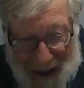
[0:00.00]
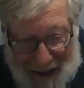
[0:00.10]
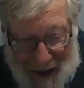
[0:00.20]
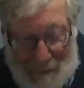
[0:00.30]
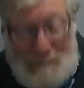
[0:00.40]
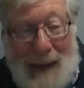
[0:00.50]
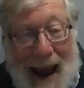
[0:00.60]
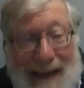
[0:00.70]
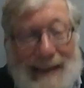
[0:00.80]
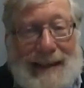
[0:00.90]
says
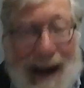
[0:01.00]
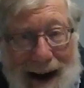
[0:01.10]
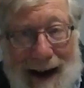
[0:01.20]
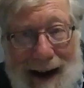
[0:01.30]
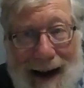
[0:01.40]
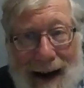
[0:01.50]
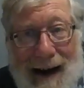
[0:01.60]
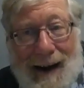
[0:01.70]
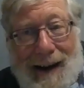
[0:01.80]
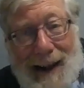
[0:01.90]
meta
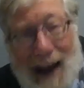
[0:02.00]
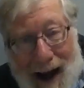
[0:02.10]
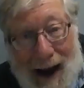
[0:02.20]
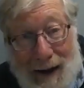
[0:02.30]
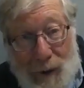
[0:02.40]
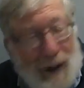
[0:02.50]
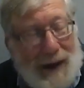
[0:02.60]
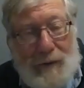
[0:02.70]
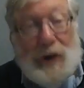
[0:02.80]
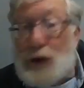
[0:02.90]
alive. We're going
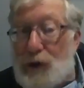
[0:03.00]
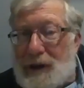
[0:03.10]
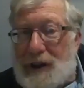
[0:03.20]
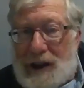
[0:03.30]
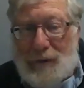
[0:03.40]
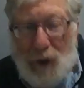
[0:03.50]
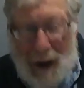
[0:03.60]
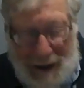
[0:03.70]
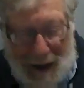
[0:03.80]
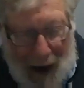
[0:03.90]
to return to this
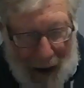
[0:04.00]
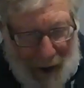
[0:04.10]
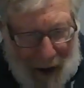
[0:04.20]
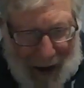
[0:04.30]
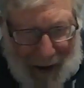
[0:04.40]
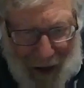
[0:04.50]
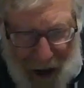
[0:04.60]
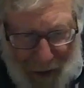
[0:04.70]
phrase. The English